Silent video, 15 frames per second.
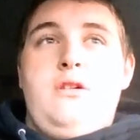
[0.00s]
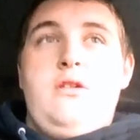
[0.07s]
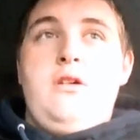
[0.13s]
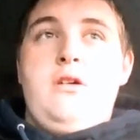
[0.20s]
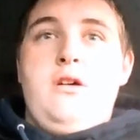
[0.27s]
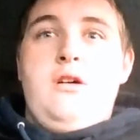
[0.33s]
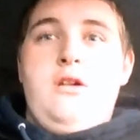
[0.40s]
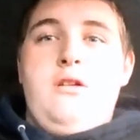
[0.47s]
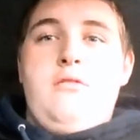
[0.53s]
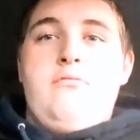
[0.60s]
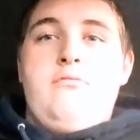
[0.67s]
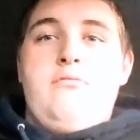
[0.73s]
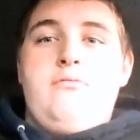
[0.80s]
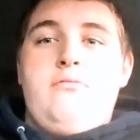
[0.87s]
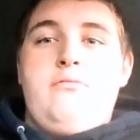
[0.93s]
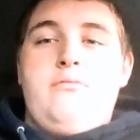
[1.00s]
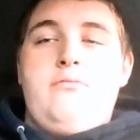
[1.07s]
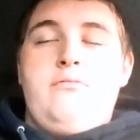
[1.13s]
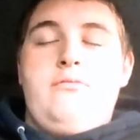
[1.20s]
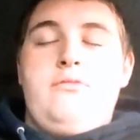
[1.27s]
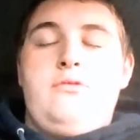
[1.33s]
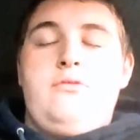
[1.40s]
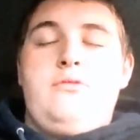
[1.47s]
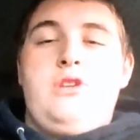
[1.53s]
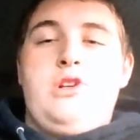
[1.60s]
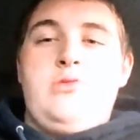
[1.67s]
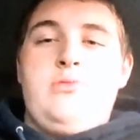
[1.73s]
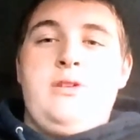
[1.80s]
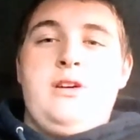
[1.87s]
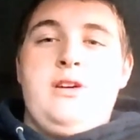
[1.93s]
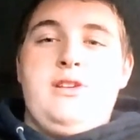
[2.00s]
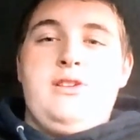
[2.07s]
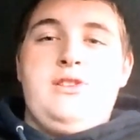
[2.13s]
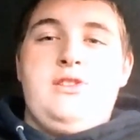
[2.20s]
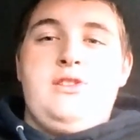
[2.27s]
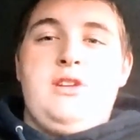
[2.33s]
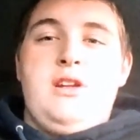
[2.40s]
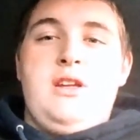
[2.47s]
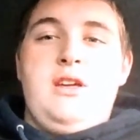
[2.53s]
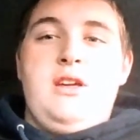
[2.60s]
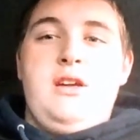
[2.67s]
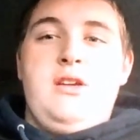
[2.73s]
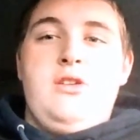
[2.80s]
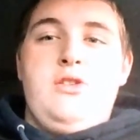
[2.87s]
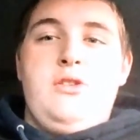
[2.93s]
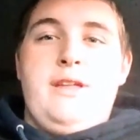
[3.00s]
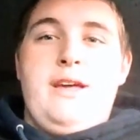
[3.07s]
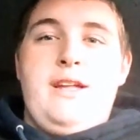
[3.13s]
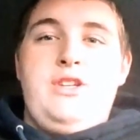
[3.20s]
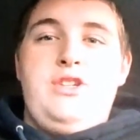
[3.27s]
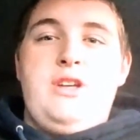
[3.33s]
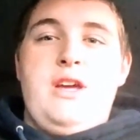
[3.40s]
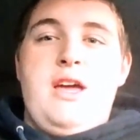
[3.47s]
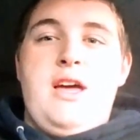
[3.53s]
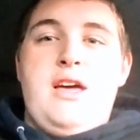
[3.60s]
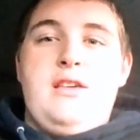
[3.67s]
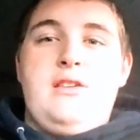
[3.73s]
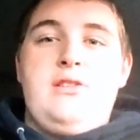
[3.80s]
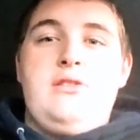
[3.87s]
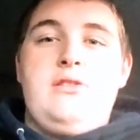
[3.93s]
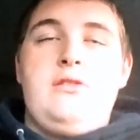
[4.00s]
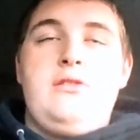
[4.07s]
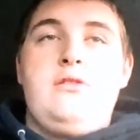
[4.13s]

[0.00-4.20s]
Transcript: Um, just because studying and all that jazz.